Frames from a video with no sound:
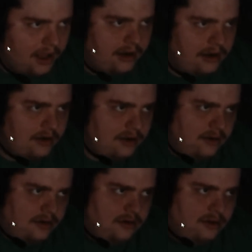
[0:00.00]
But,
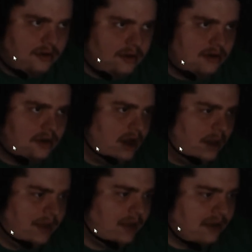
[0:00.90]

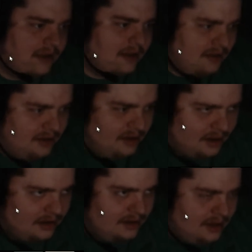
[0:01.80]

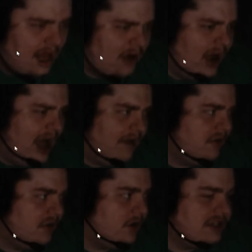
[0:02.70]
I don't have
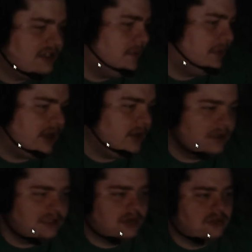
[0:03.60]
a great stomach
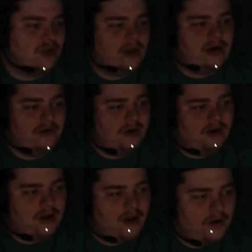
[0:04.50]
anyways, though, so I don't
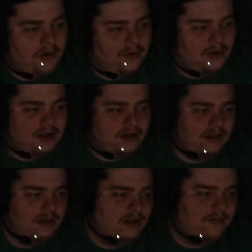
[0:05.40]
know
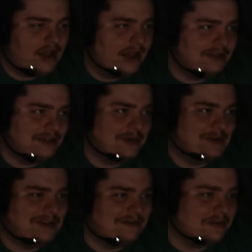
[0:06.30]
if it has to
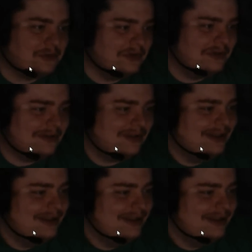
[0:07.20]
do with the food.